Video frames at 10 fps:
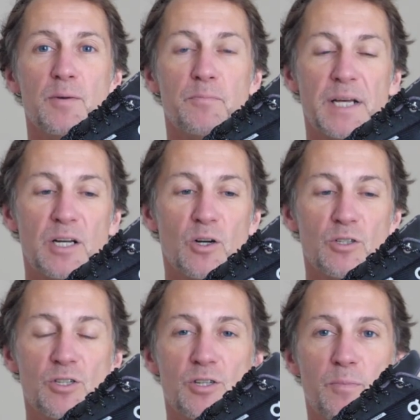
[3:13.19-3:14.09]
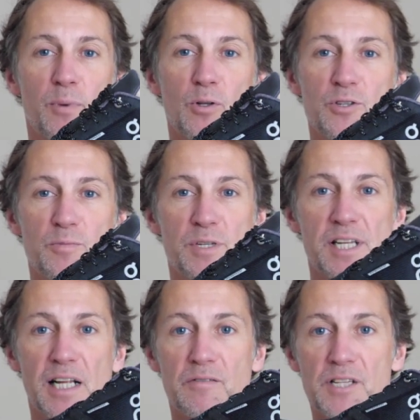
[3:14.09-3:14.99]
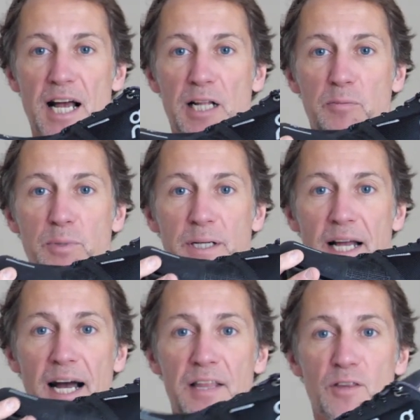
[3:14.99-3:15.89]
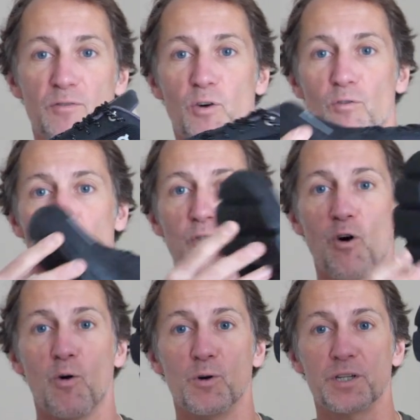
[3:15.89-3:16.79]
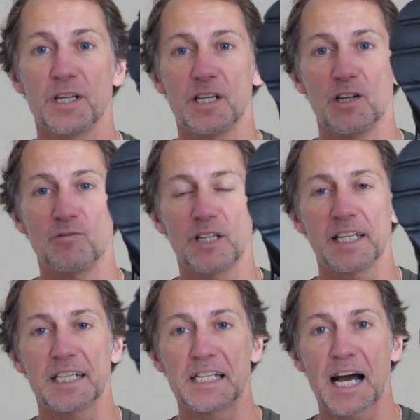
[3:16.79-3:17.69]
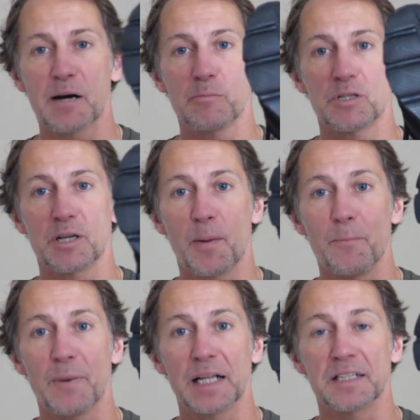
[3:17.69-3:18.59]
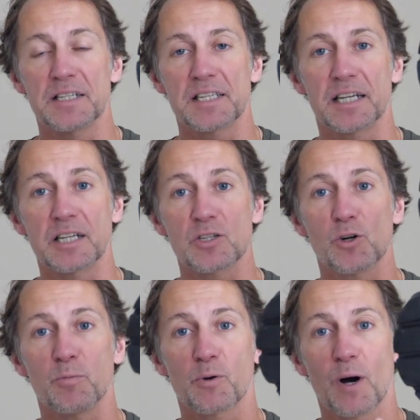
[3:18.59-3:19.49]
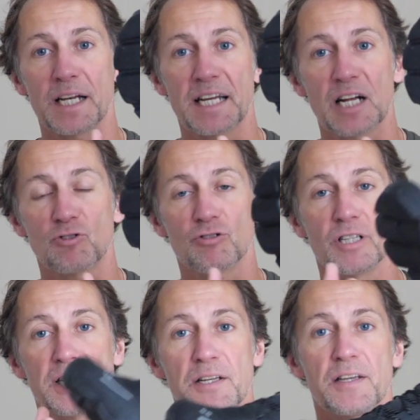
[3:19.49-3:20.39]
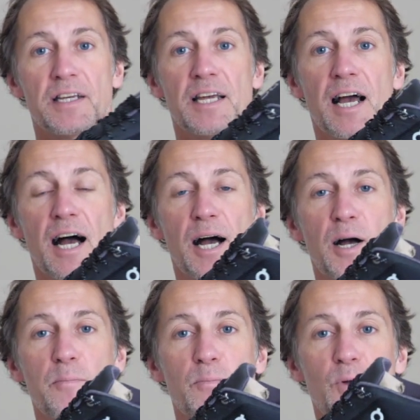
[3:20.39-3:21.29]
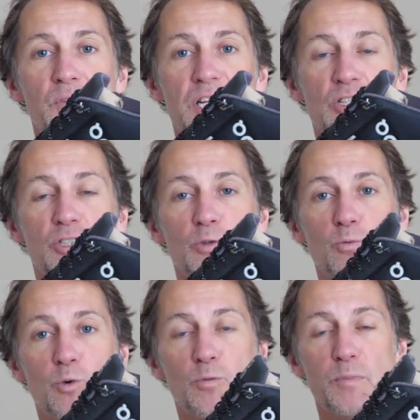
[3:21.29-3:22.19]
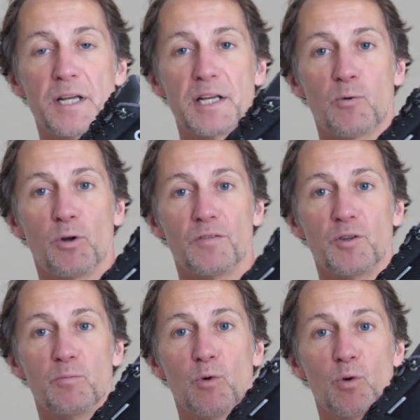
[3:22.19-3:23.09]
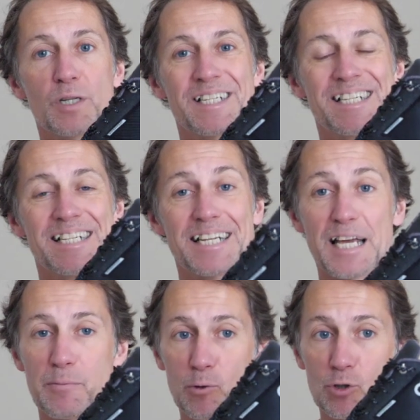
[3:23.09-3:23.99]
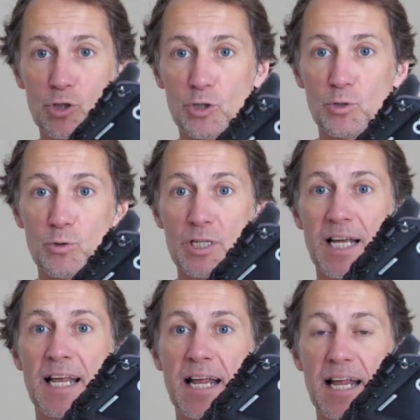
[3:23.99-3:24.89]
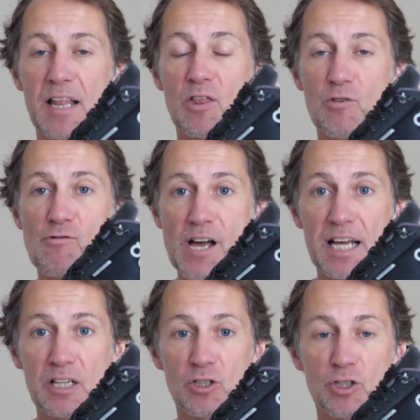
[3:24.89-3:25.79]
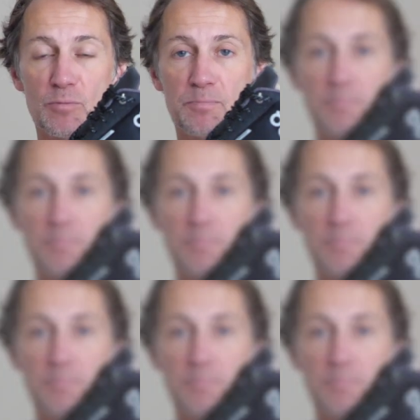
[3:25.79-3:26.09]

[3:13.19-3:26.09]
because the pods themselves help guide the foot forward and really adapt and balance things up quite naturally. But this shoe would be one of the more stable shoes in the range.